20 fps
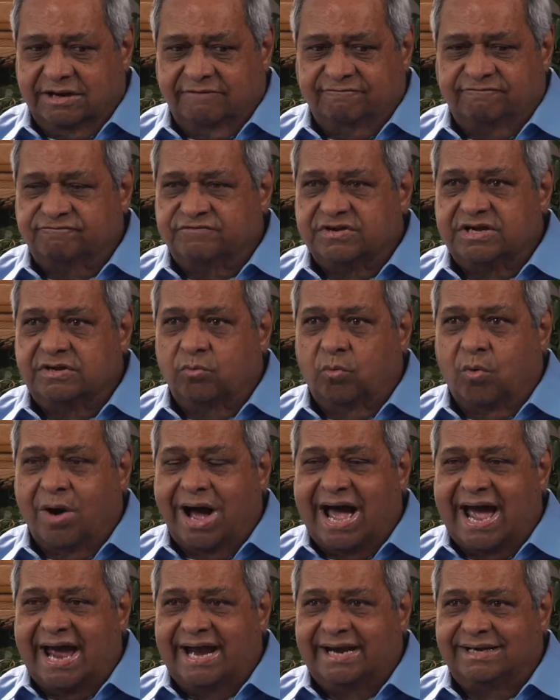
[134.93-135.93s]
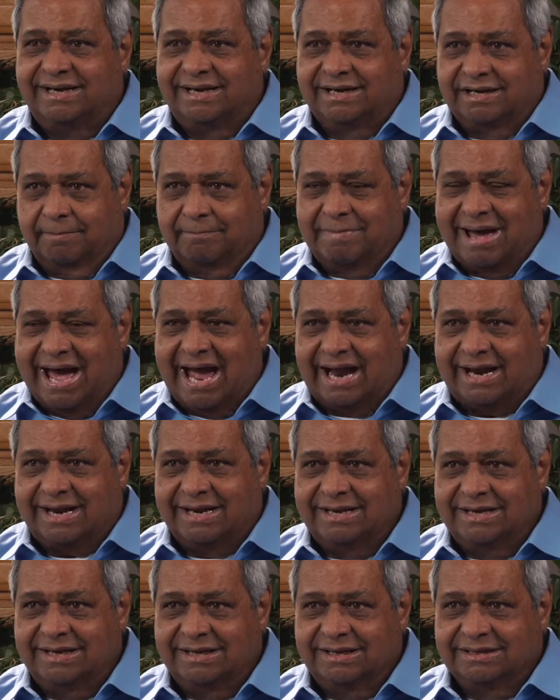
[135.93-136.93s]
10 feet wide in the
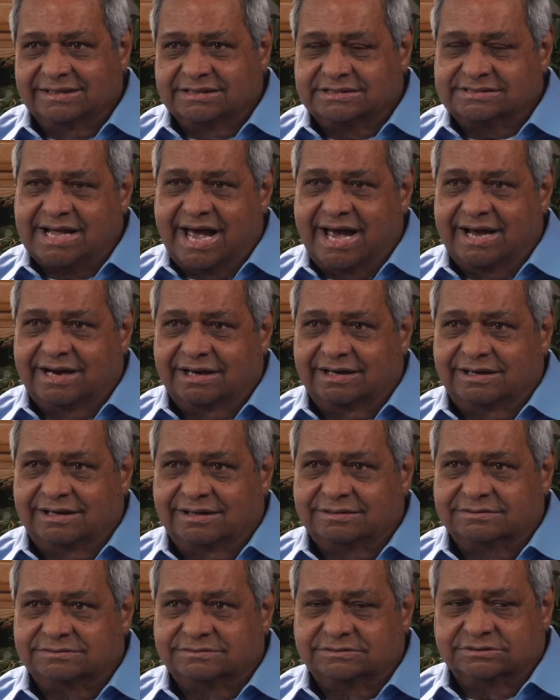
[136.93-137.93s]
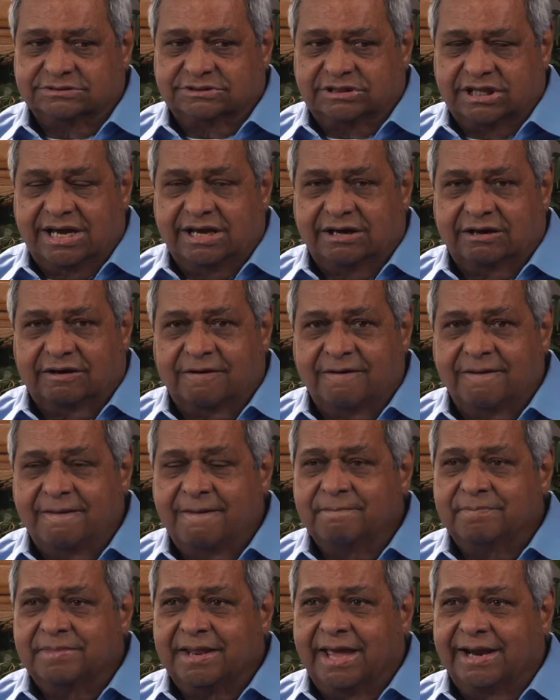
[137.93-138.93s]
back, the side of the theater.
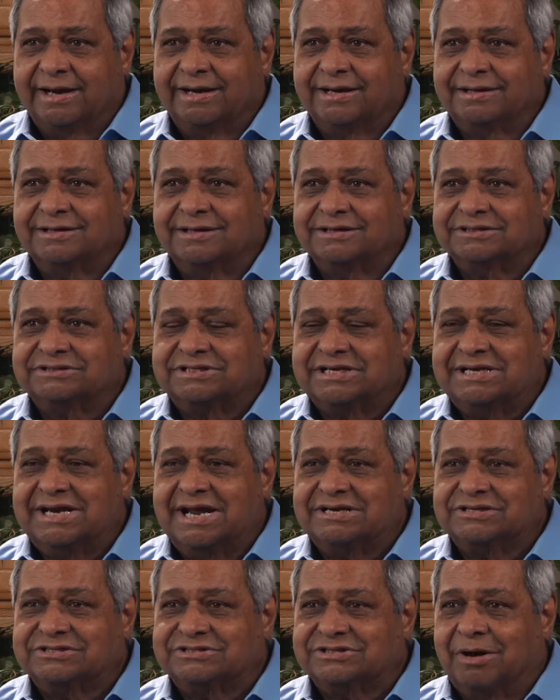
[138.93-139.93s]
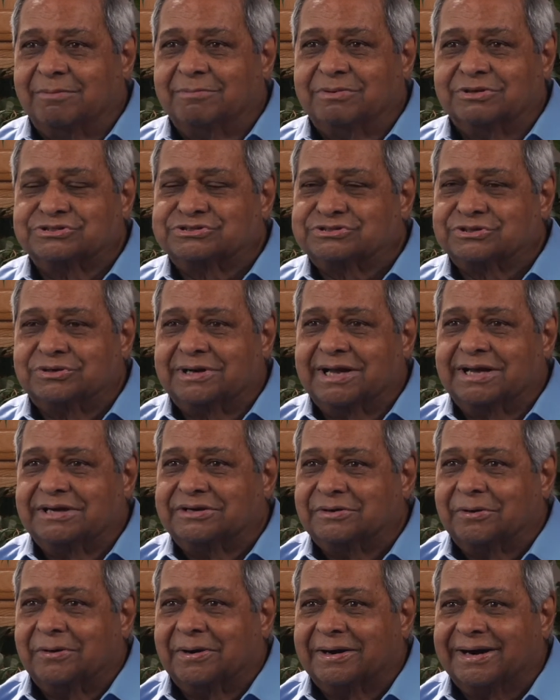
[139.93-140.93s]
And the little teenagers almost tore
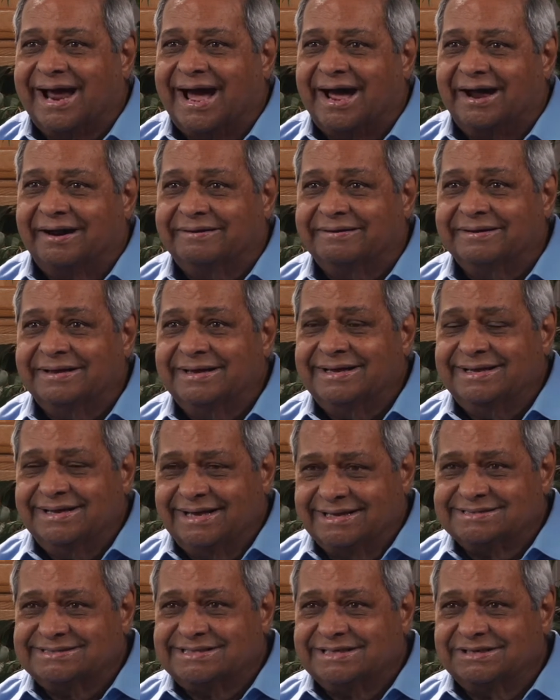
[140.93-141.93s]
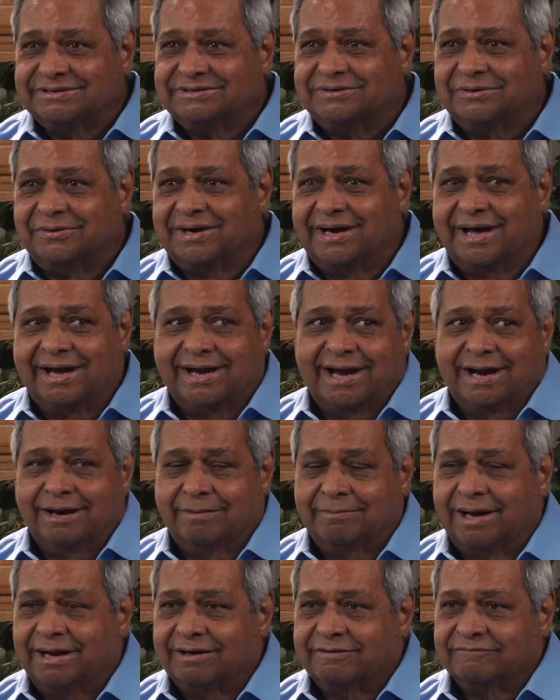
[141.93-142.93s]
that door down, a steel door, and I got
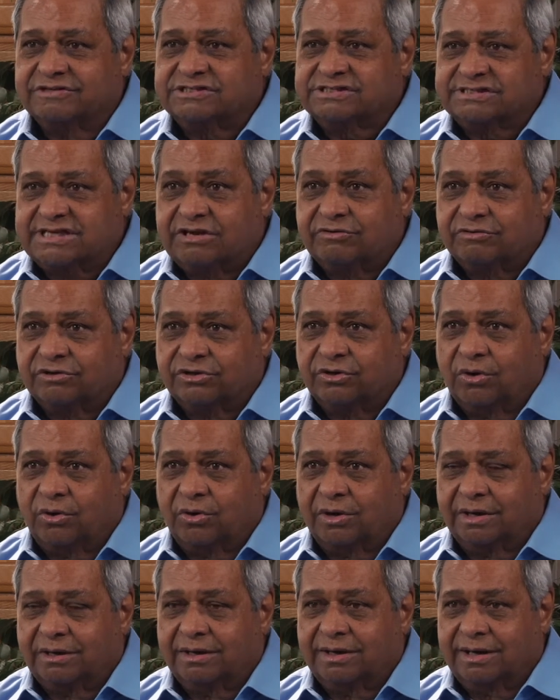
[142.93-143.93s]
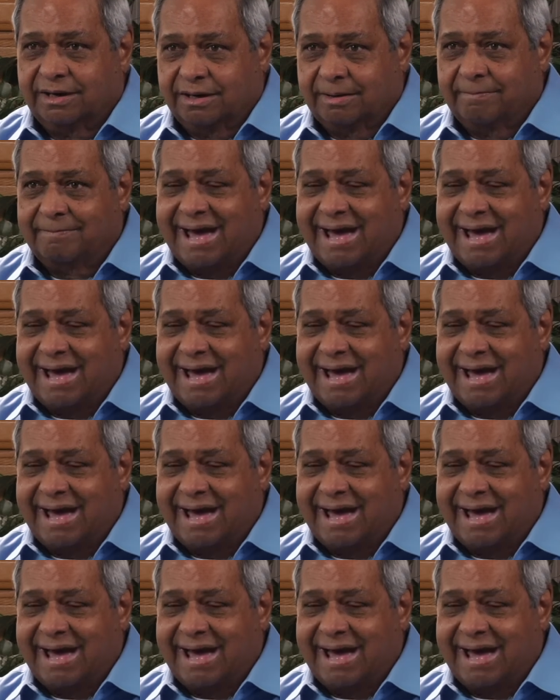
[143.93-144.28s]
them out of a secret door in the